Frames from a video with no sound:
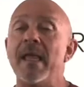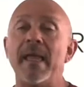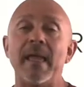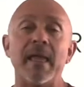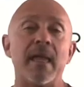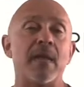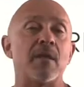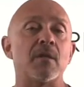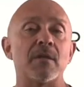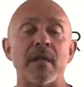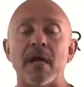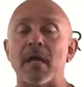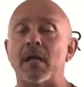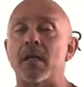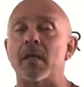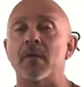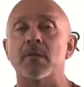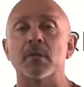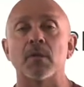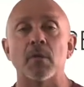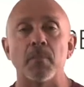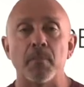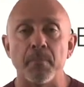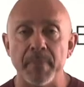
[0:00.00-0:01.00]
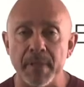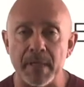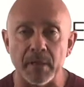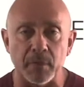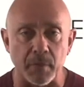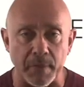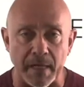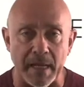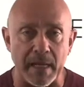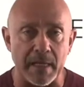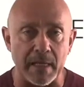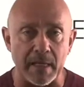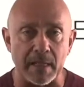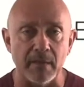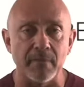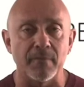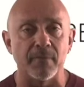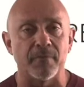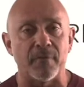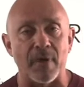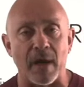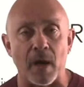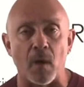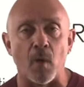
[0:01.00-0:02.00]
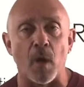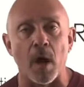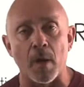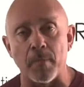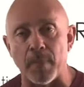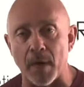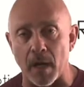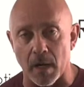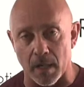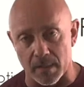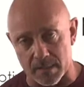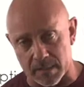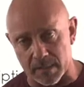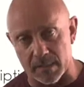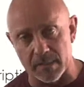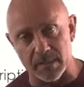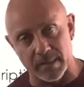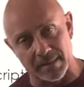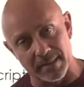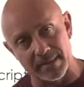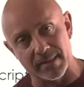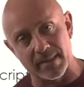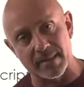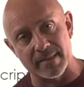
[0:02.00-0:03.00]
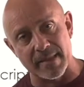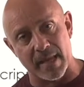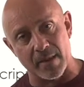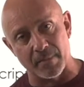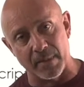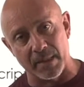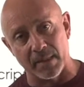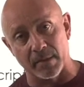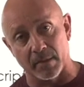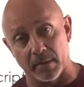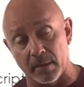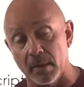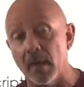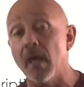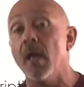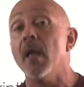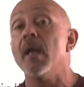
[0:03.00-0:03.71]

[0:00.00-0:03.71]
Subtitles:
And you're not going to be creating firewall policies in this exam either.